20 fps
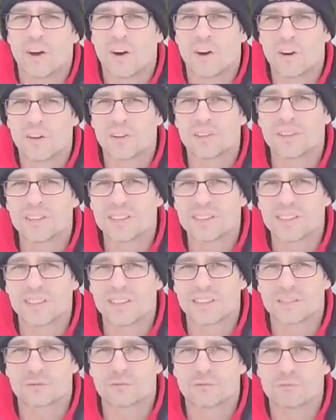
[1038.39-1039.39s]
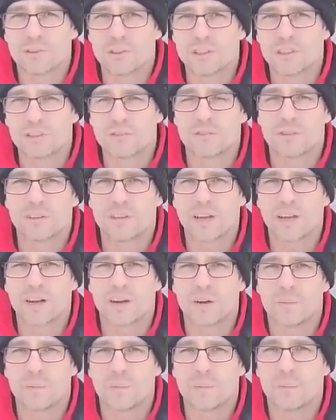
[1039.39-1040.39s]
all these things really, really
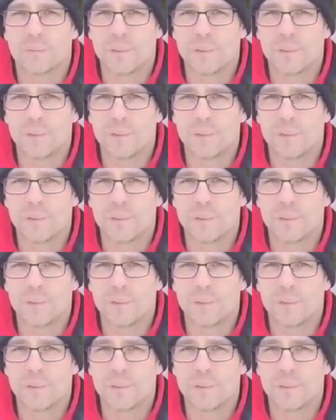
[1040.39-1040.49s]
help